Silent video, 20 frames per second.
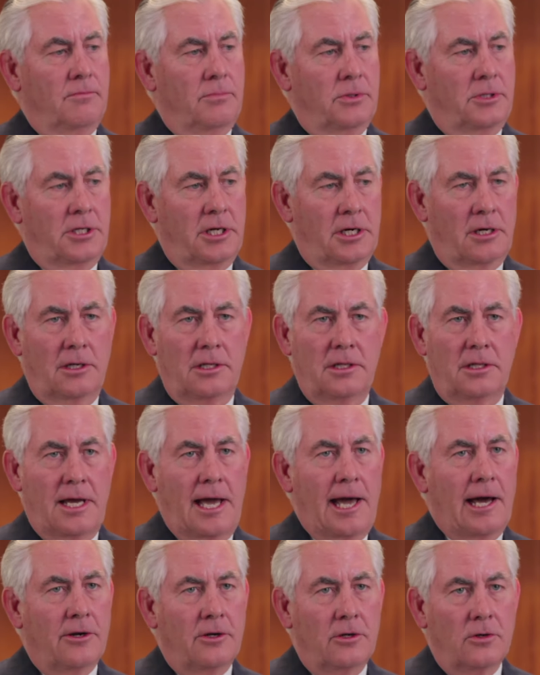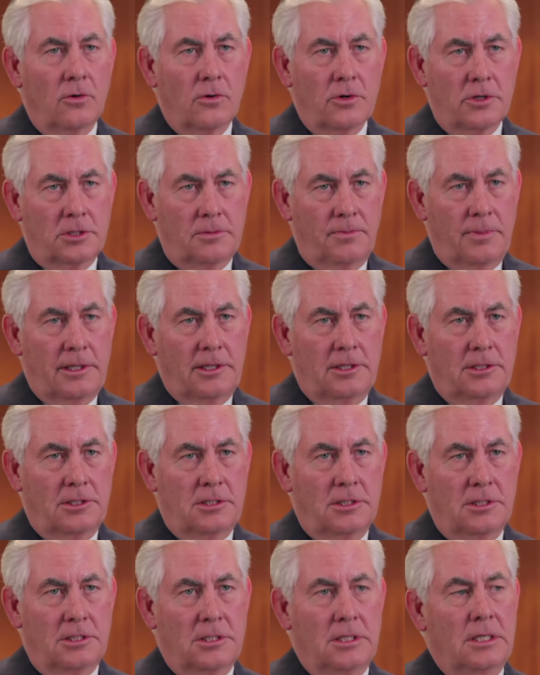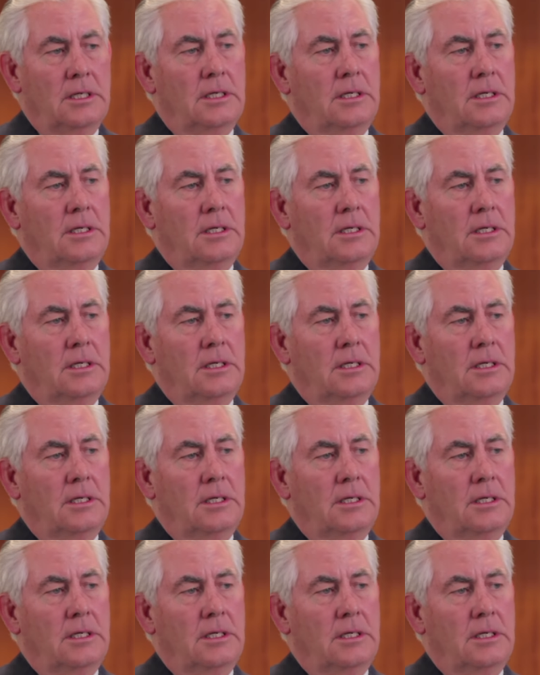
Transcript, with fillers: particularly the outdoor experiences.